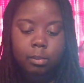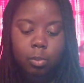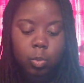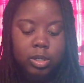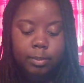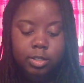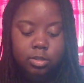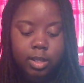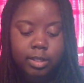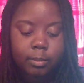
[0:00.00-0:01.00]
When I'm
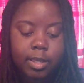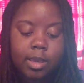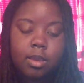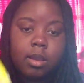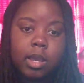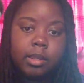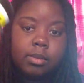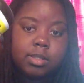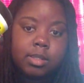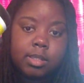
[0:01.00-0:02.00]
interlocking my hair, I
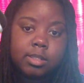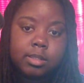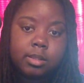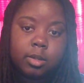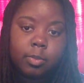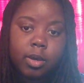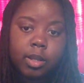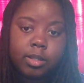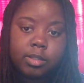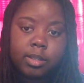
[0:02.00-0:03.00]
use this little
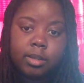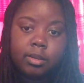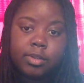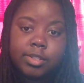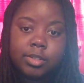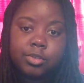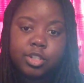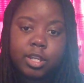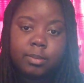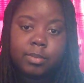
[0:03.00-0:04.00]
product here, this little
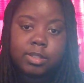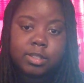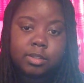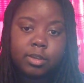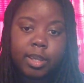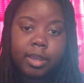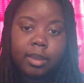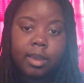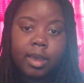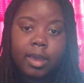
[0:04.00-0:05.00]
gem. This is great,
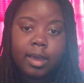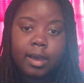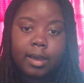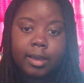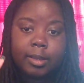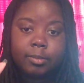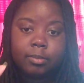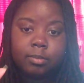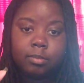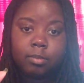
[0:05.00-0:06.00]

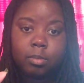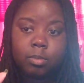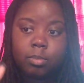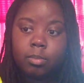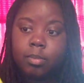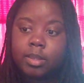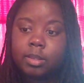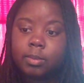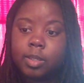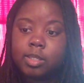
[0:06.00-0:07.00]

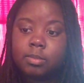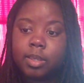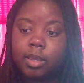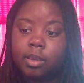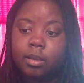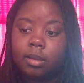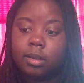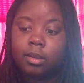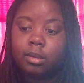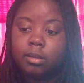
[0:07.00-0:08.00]
mainly because my
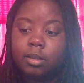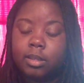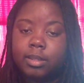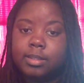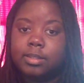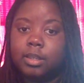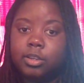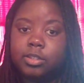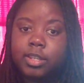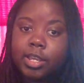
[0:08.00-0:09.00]
hair is a
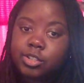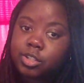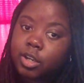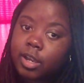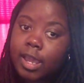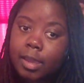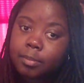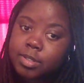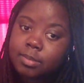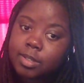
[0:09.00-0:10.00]
good texture,
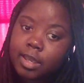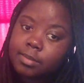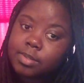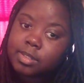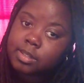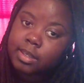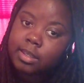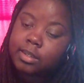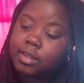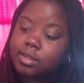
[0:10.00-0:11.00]
but sometimes
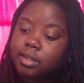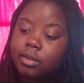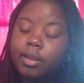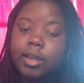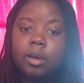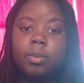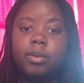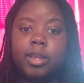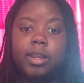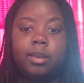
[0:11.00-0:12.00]
it needs a little
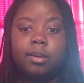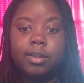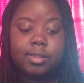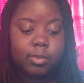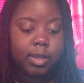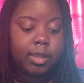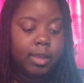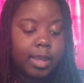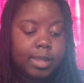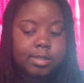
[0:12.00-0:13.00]
help getting on its way.
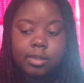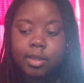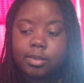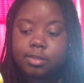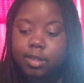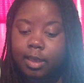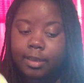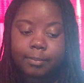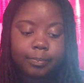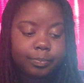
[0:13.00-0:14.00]
So I use that.